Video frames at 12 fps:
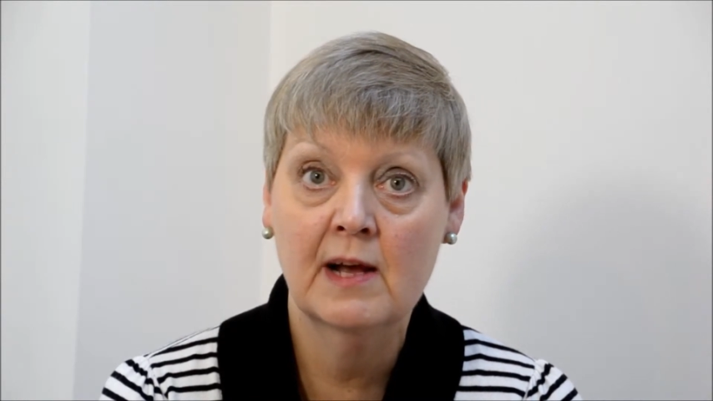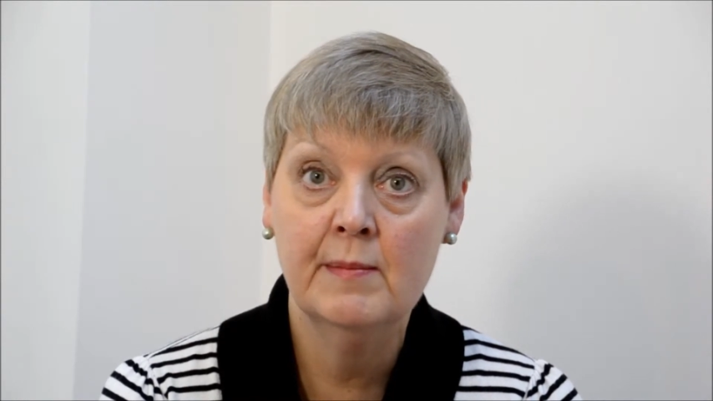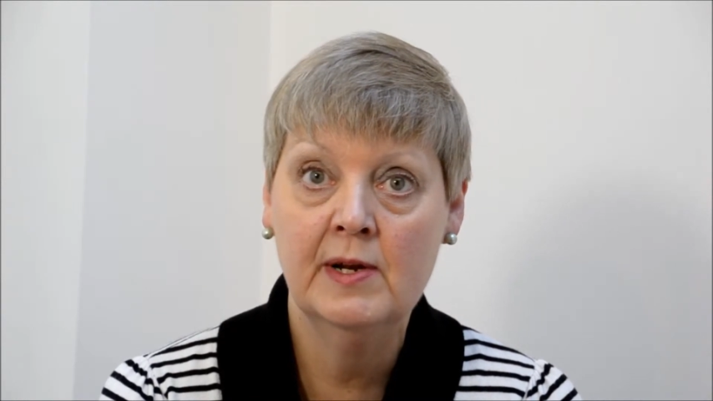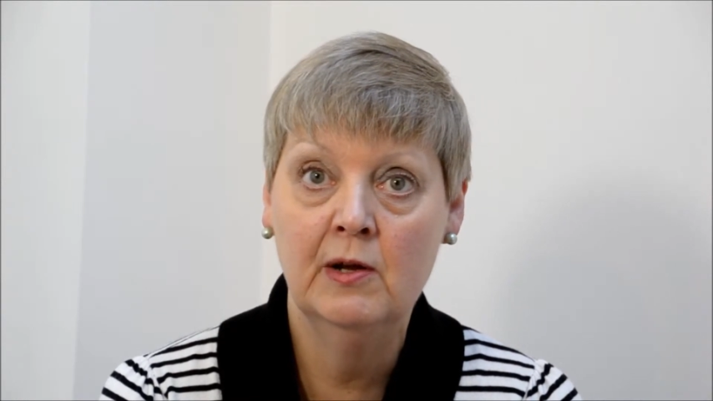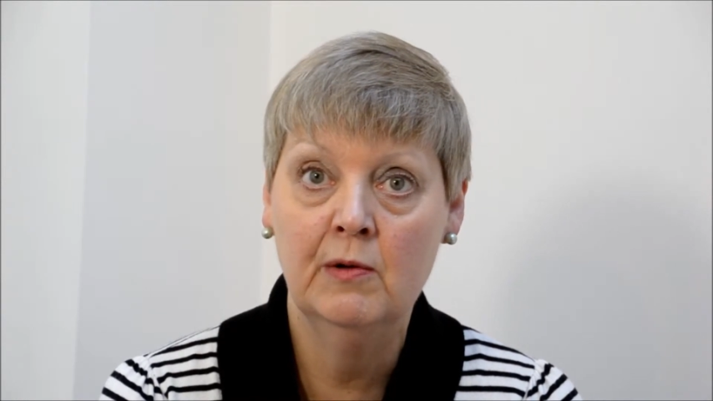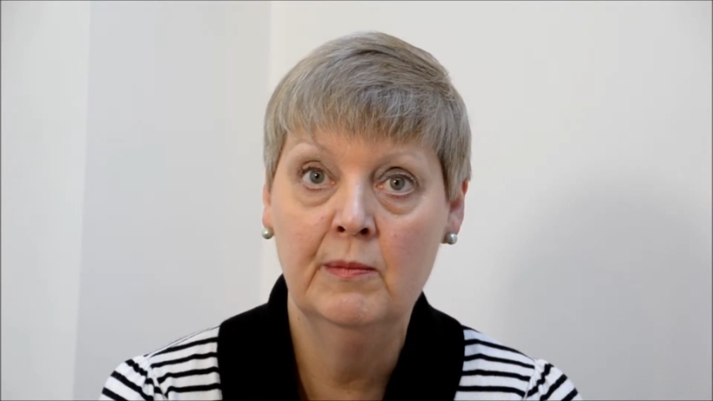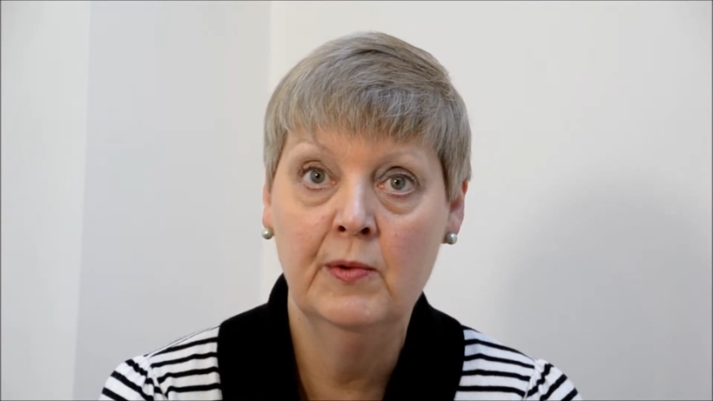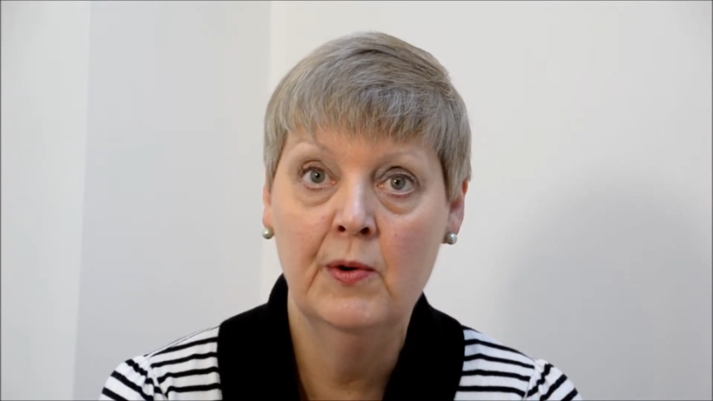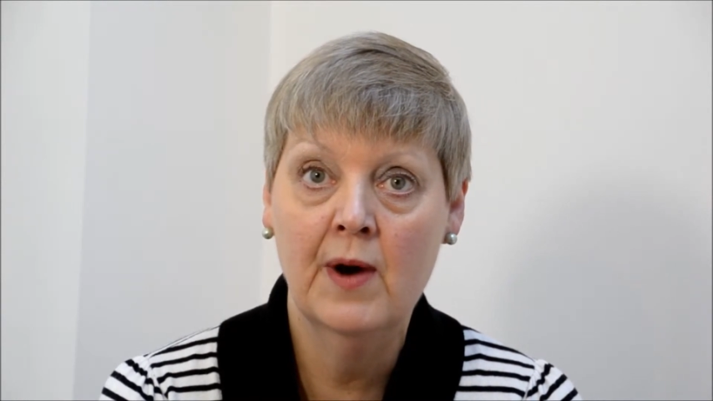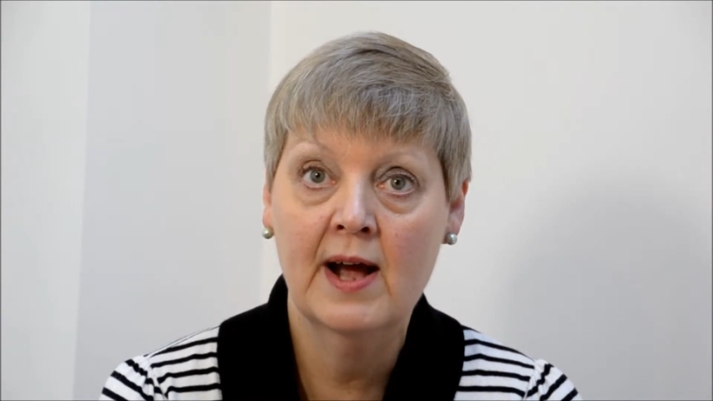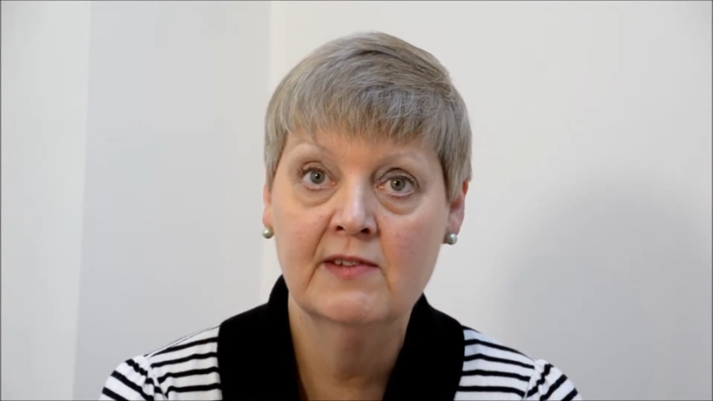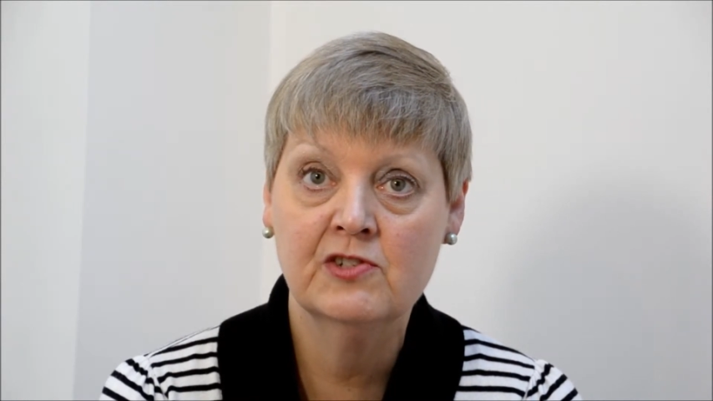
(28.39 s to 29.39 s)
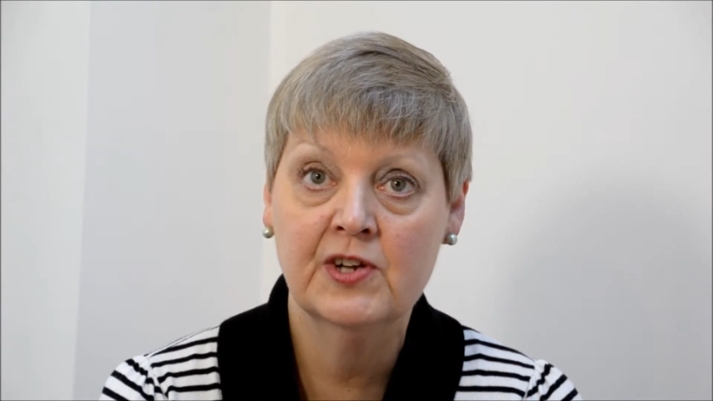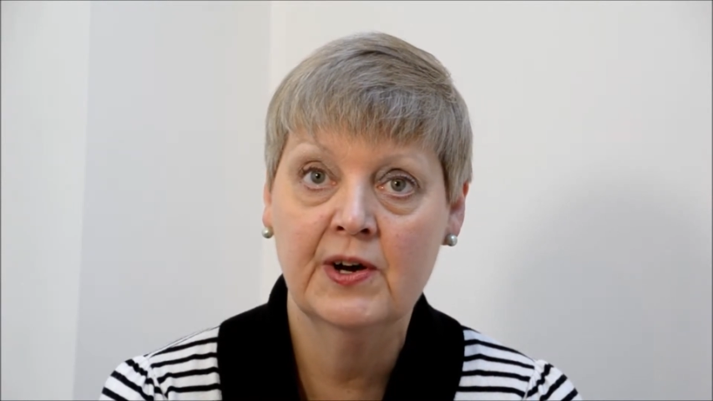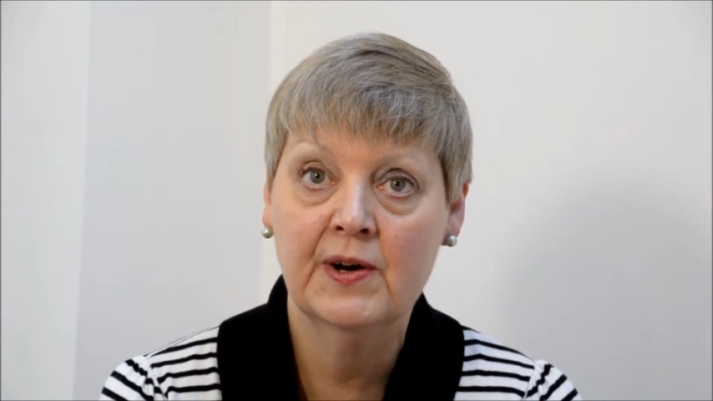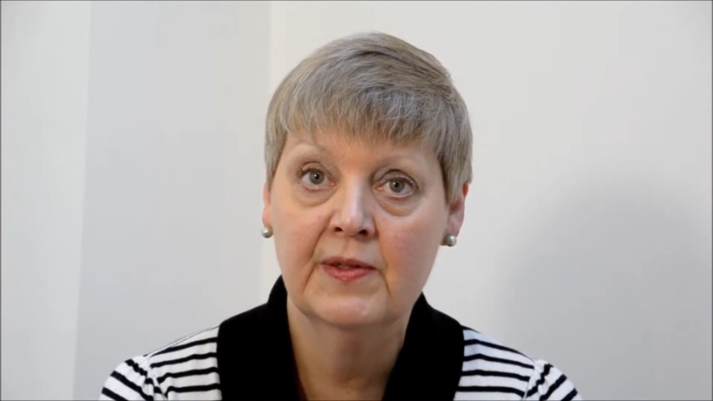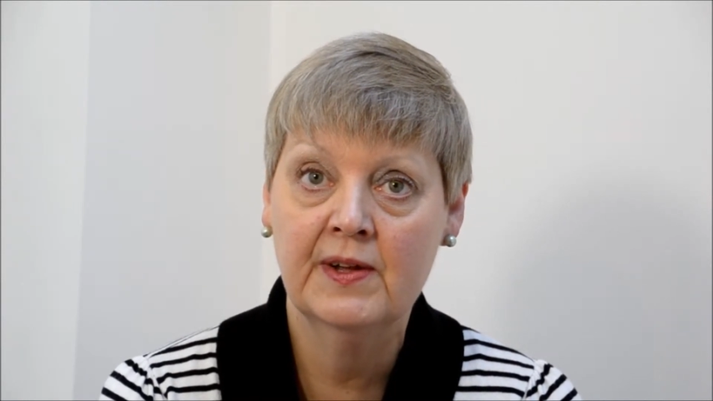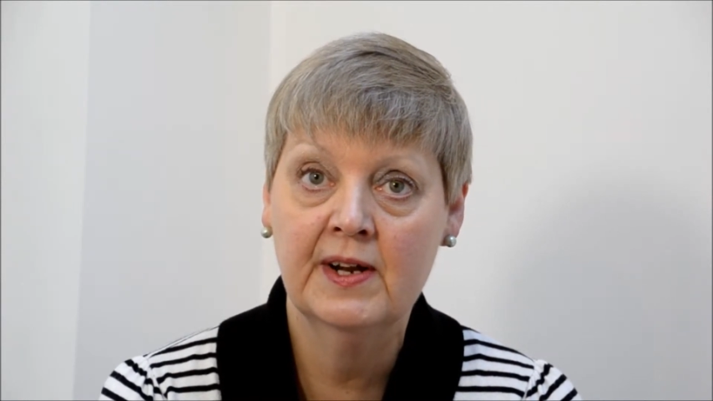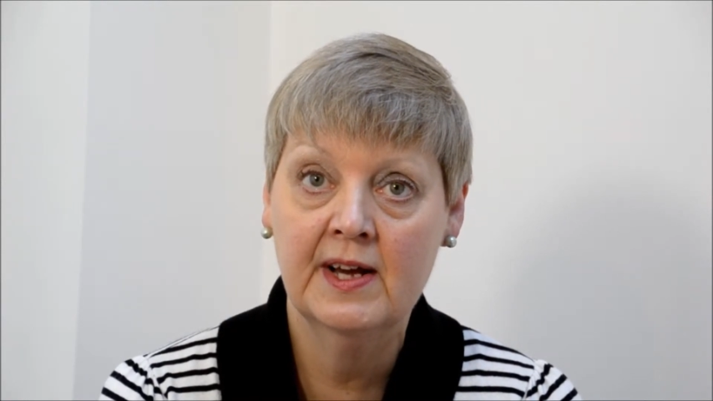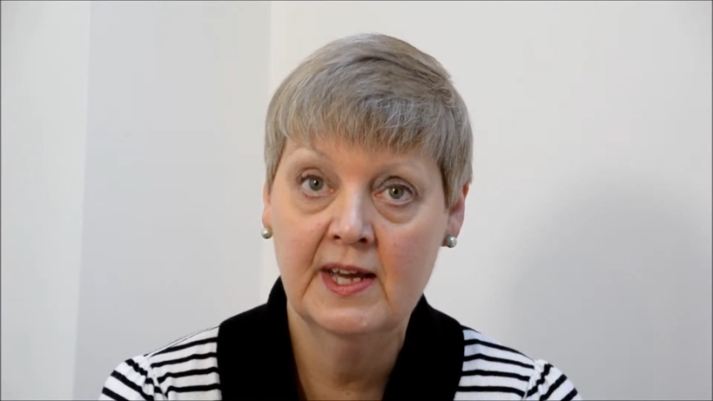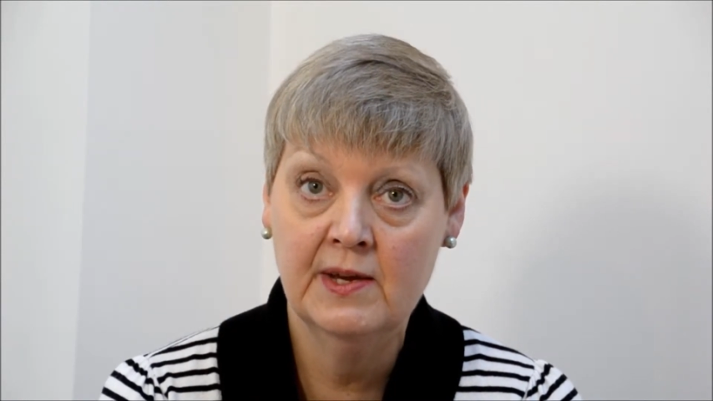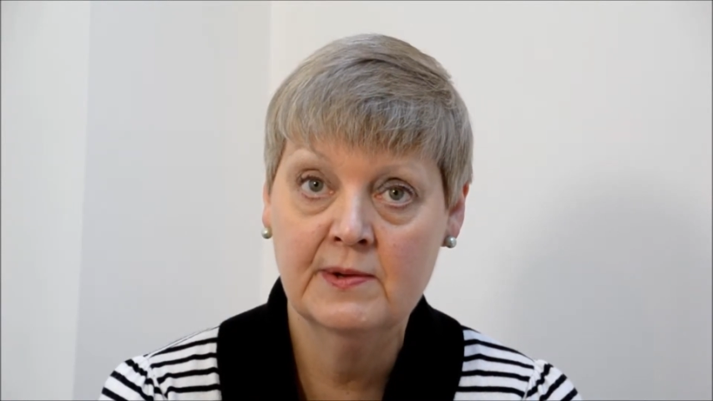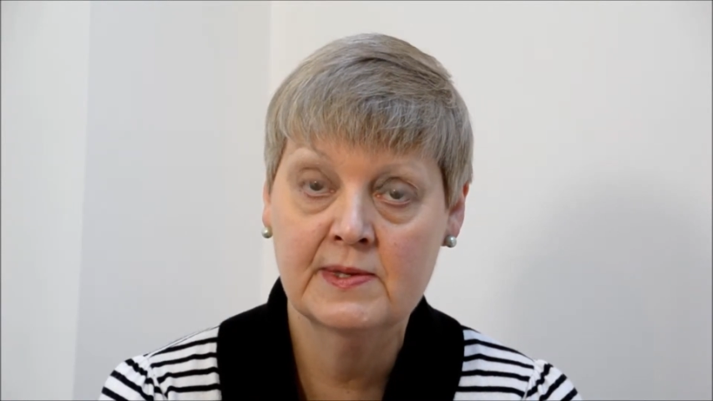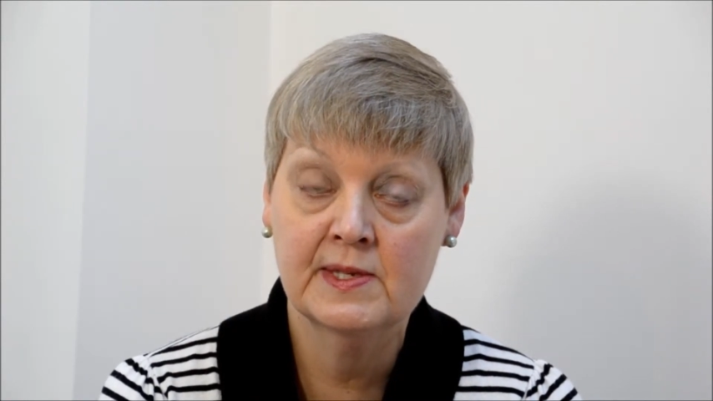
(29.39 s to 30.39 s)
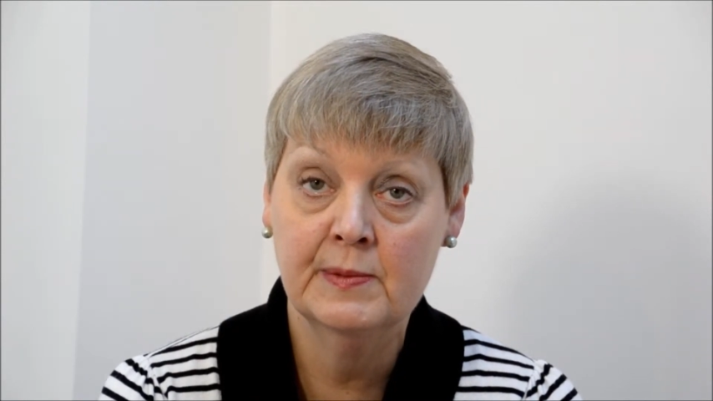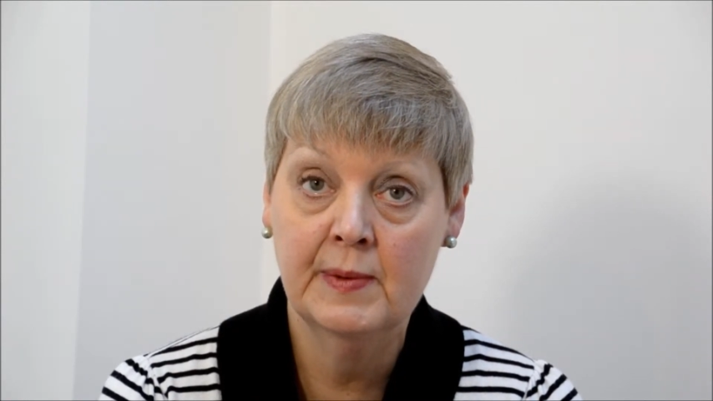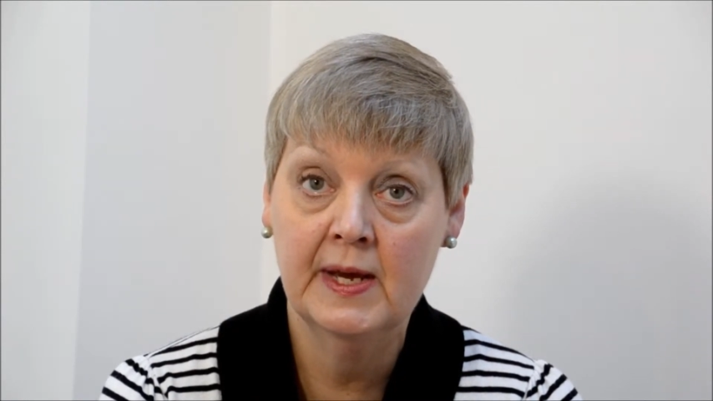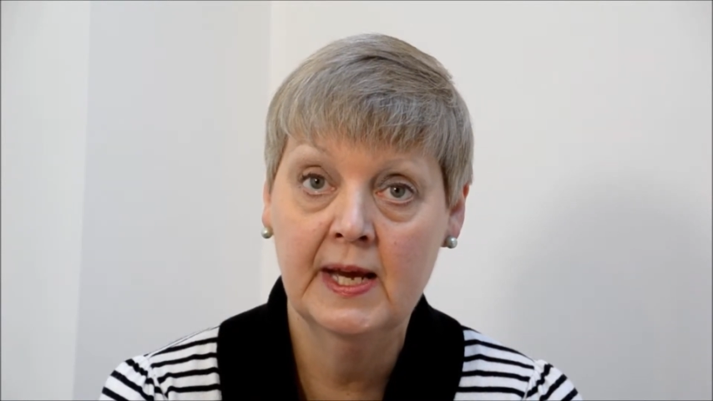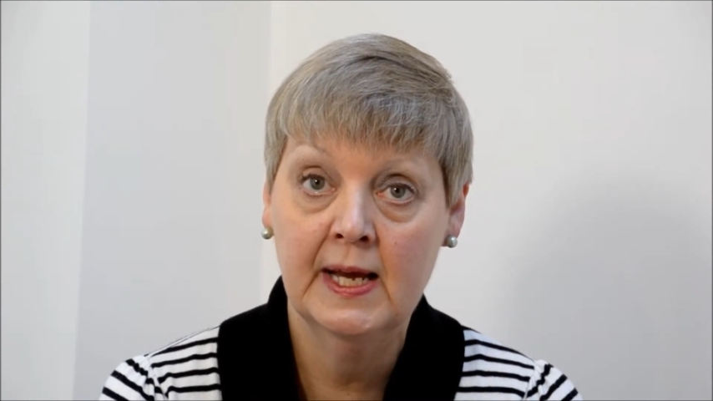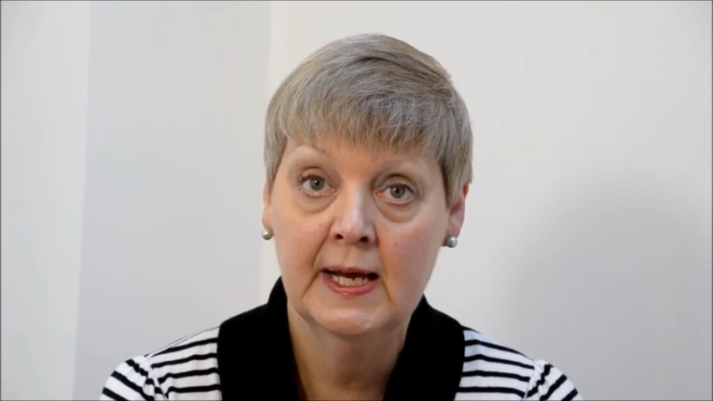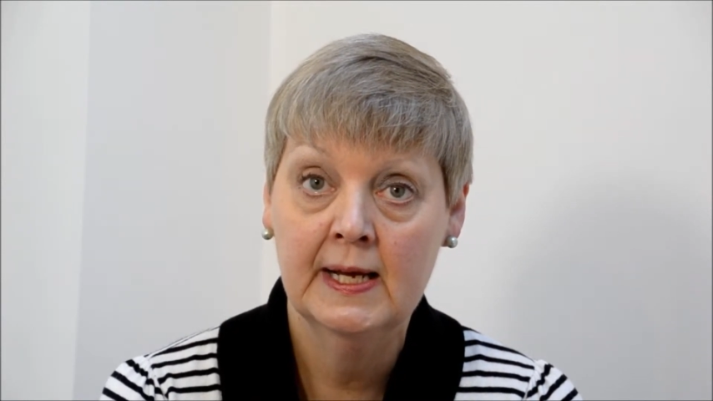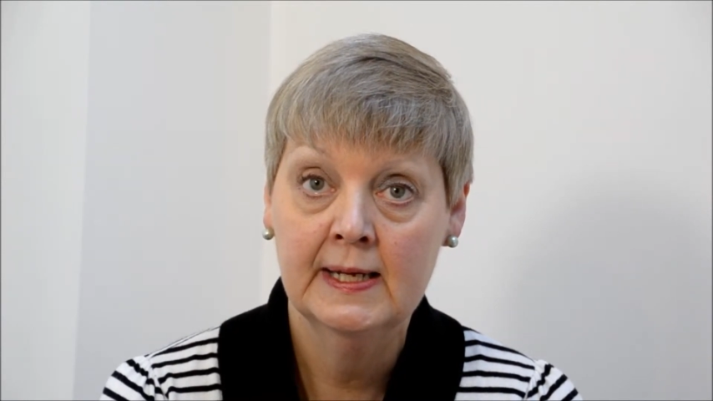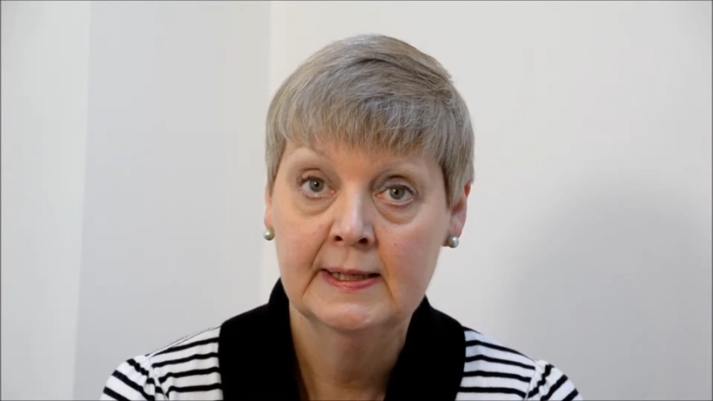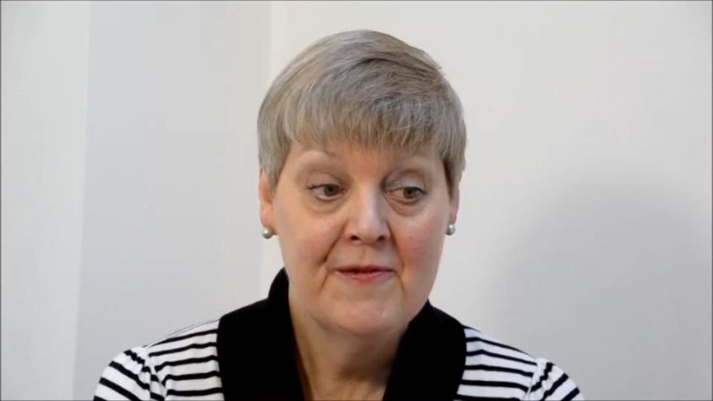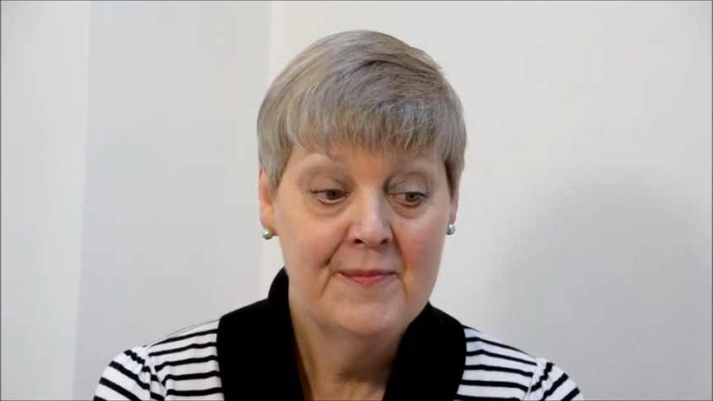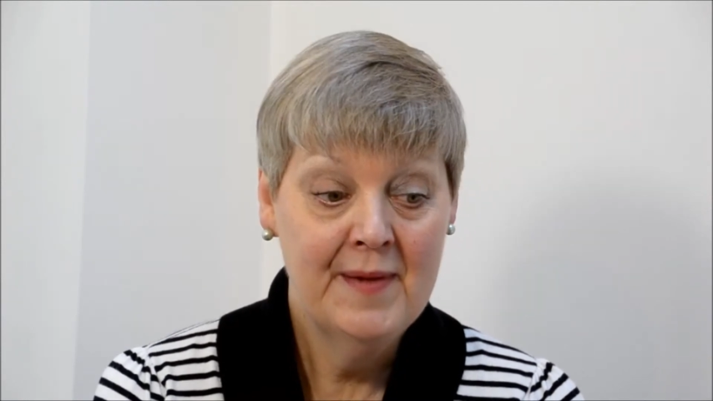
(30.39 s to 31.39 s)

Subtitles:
I'm a lot more agile than I used to be.